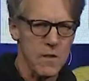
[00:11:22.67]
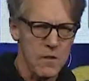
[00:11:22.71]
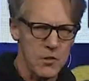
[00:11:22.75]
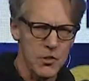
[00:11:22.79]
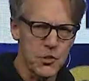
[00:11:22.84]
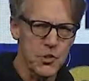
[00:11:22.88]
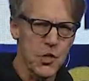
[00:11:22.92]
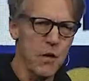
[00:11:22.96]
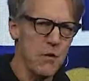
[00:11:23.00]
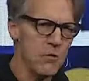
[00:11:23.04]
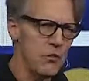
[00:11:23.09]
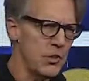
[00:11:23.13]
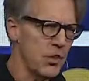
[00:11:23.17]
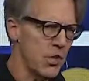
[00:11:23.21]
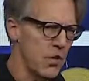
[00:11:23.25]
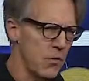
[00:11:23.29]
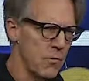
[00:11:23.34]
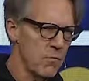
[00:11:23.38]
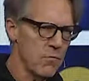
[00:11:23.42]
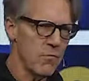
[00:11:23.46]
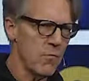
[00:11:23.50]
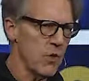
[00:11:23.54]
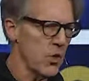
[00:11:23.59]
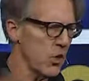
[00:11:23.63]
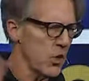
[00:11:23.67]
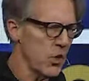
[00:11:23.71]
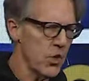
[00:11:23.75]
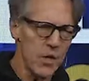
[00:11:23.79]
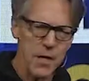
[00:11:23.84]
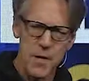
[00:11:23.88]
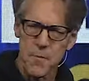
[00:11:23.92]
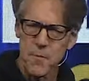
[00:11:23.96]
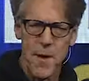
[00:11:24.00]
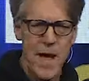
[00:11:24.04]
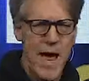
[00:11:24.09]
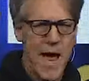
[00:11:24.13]
shows you
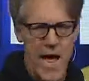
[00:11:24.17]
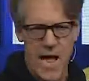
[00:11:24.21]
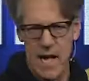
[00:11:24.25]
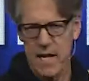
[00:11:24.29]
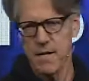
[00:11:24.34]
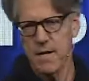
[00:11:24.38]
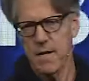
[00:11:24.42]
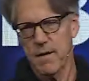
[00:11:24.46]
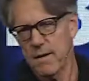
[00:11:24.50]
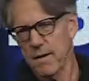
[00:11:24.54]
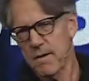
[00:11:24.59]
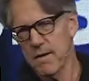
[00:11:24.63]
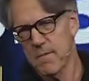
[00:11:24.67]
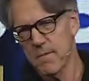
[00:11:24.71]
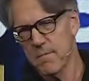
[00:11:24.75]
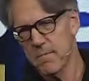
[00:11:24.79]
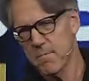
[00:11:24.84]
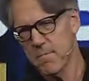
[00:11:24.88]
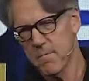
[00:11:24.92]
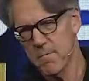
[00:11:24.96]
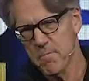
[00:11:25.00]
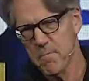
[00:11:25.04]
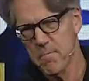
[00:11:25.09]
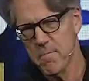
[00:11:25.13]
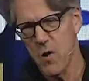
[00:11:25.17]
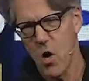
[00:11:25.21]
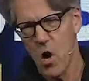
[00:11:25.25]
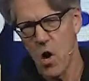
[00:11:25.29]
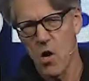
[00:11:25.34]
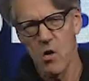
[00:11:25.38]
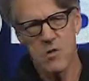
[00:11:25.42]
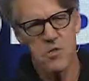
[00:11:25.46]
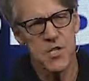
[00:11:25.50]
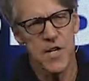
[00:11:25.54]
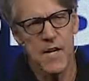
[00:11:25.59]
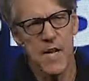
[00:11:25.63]
good and bad
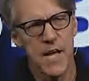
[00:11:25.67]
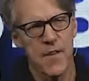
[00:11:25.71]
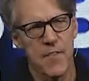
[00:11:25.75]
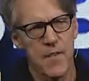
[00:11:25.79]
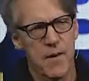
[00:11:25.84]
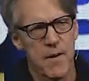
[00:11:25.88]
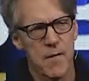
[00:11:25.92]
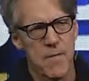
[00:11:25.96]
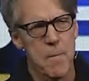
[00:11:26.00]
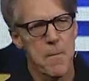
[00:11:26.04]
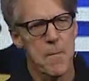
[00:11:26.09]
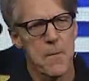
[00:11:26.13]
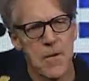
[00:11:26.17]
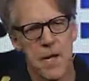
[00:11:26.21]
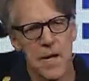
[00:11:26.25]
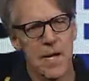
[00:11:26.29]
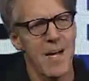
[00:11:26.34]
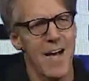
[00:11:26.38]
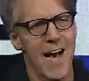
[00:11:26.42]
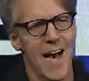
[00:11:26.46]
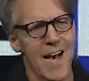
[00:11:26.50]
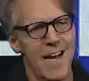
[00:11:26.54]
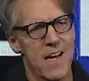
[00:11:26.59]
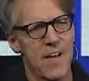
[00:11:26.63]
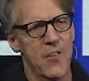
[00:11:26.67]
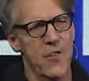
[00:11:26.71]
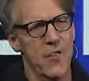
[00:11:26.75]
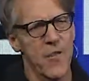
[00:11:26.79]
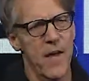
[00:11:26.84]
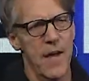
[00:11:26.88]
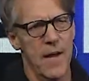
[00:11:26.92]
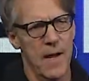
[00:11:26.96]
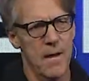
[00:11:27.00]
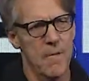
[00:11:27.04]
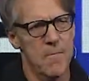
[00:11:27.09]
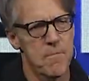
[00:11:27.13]
all together. Doesn't hide a
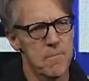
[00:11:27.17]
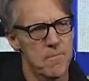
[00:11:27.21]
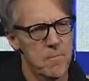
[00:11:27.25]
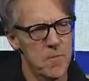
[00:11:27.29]
thing.